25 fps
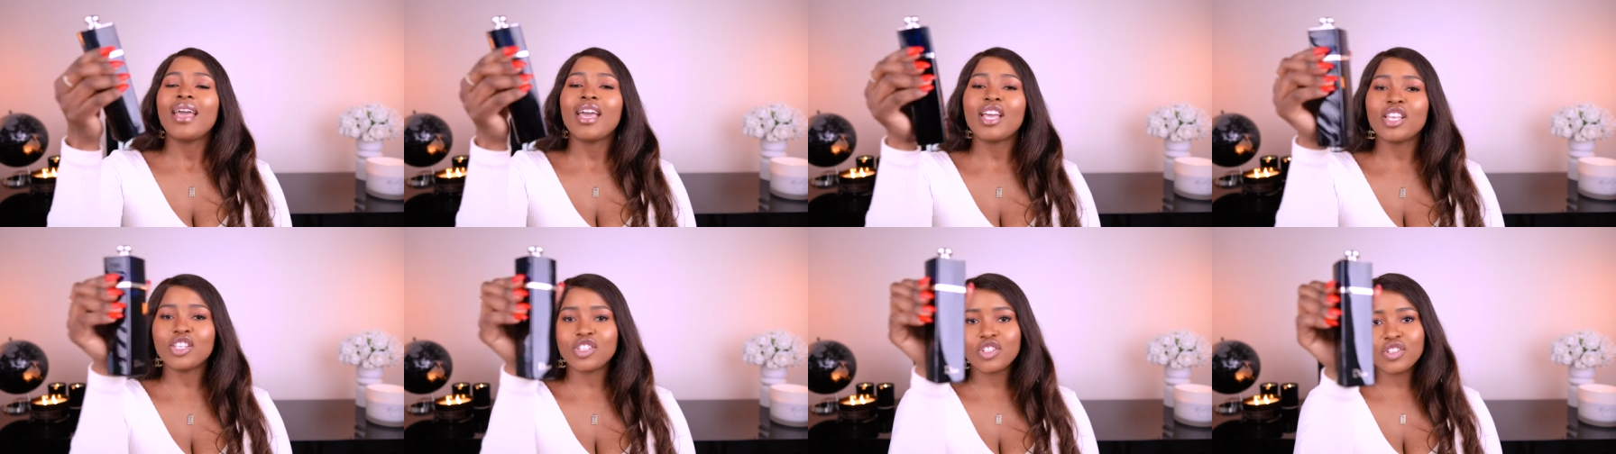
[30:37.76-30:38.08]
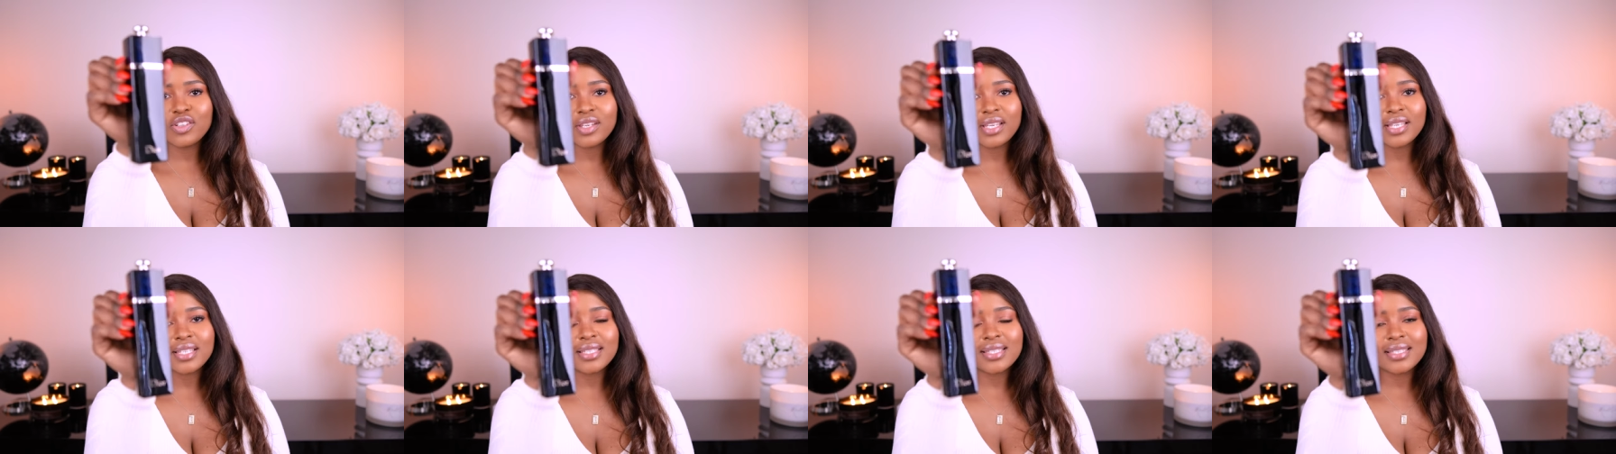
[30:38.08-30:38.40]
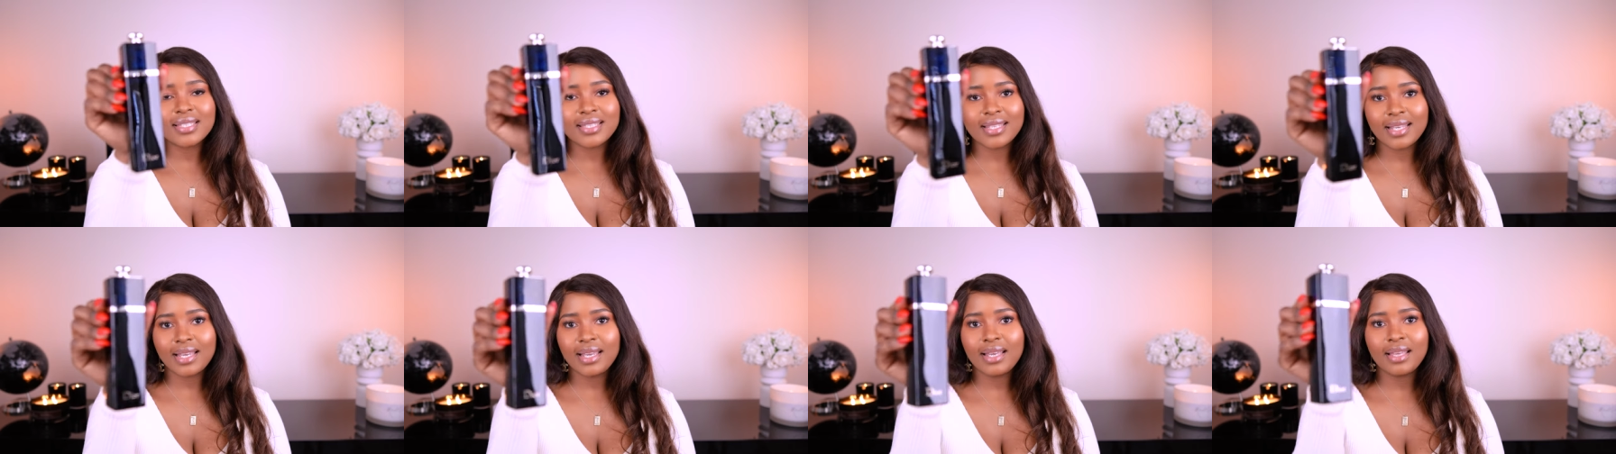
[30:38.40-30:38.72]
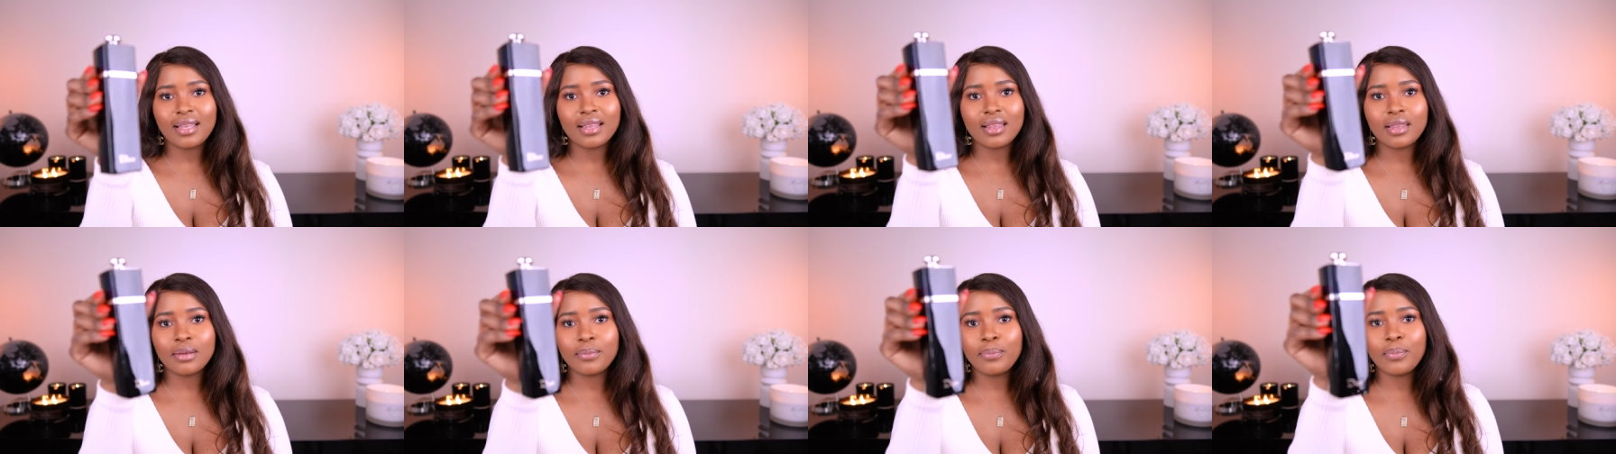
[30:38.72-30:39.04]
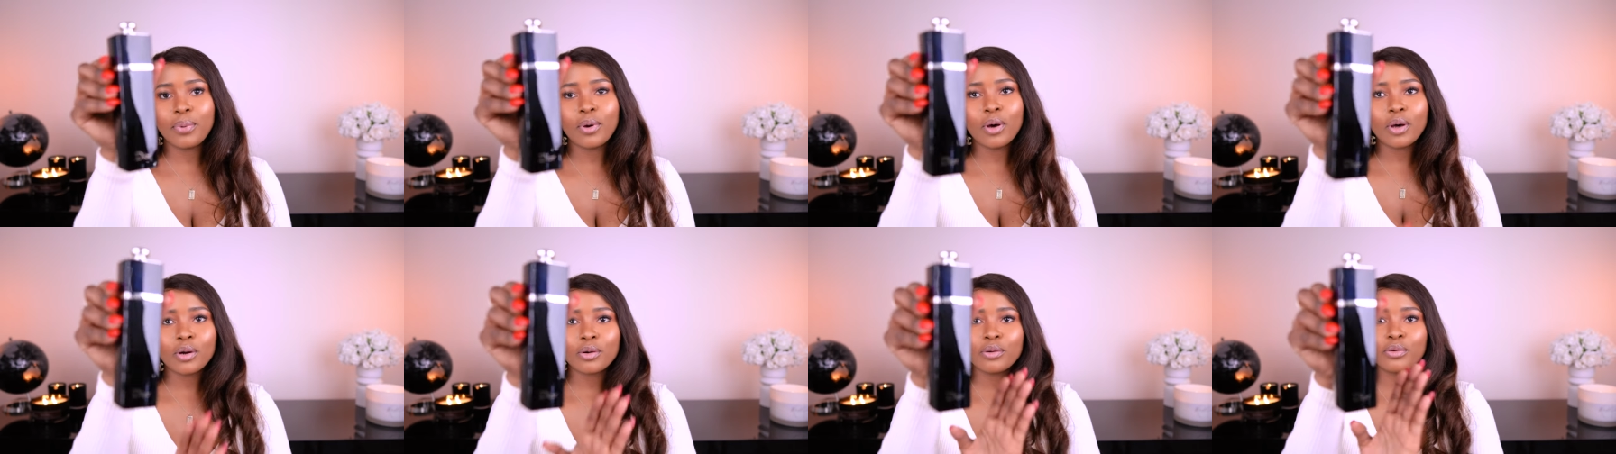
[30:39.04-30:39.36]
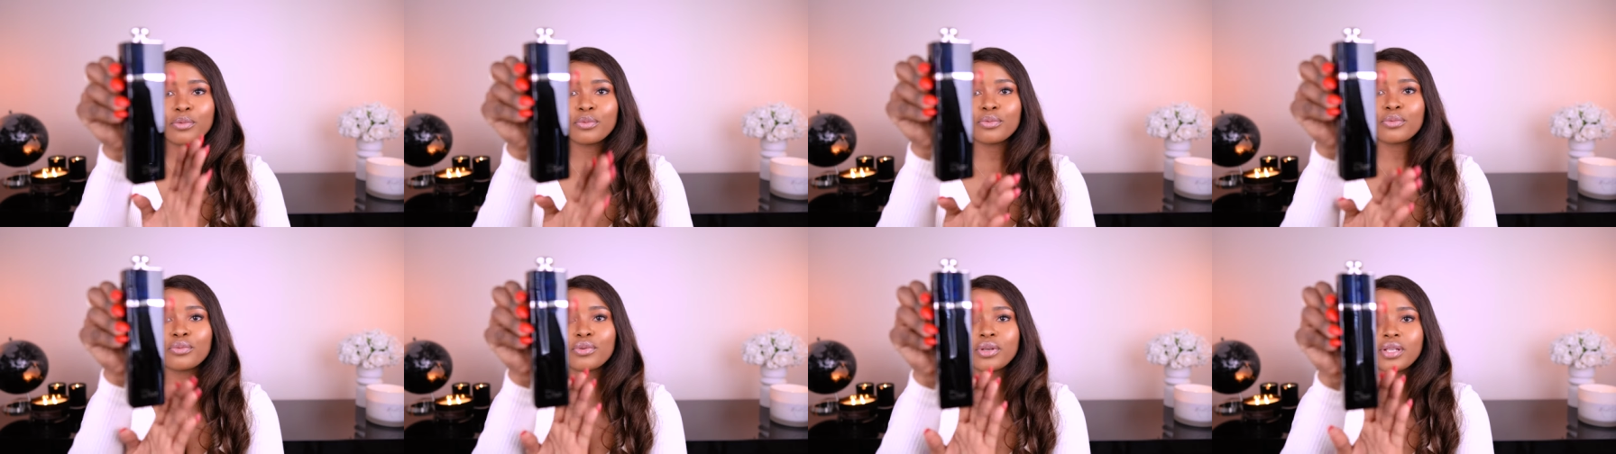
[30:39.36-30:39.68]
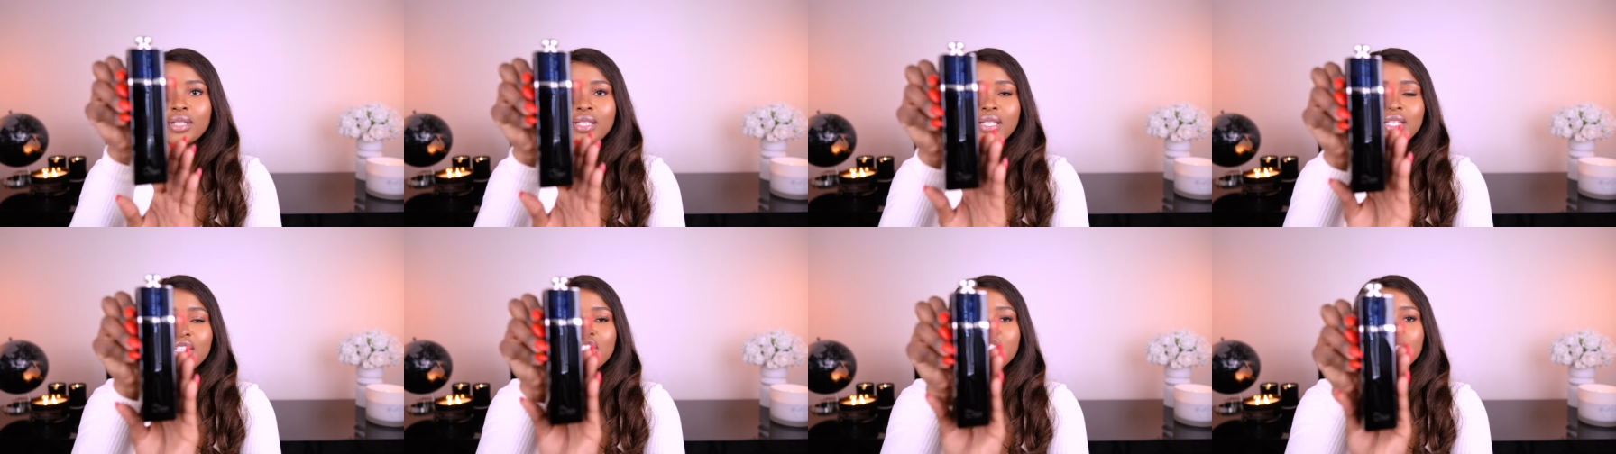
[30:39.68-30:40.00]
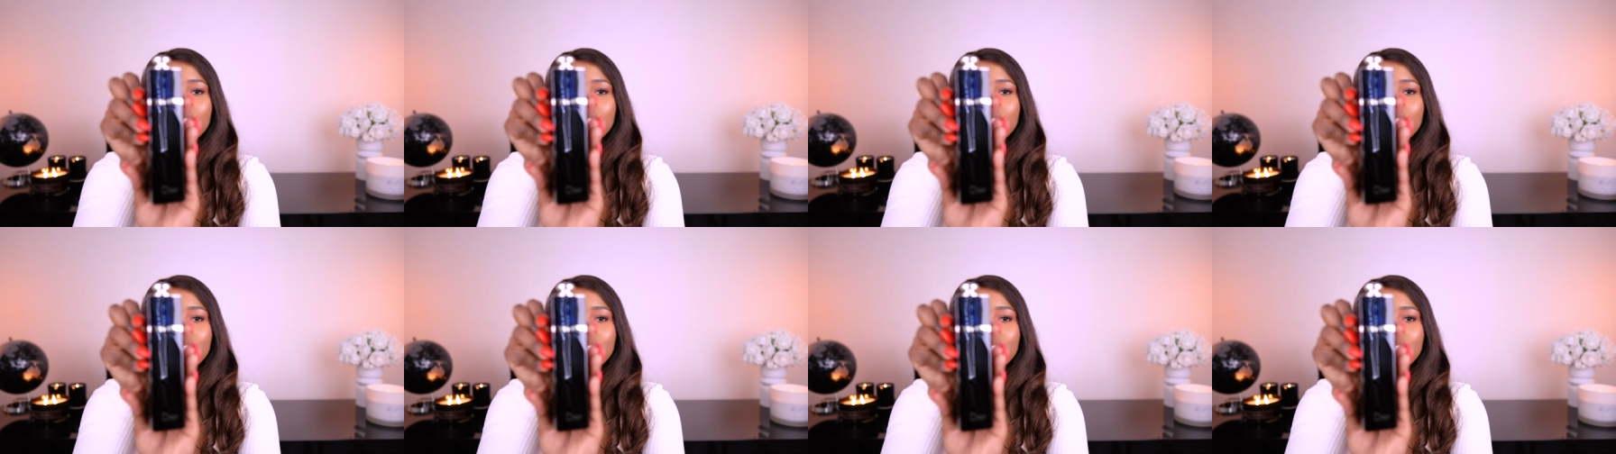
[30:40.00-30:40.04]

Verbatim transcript: As you can see, the bottle really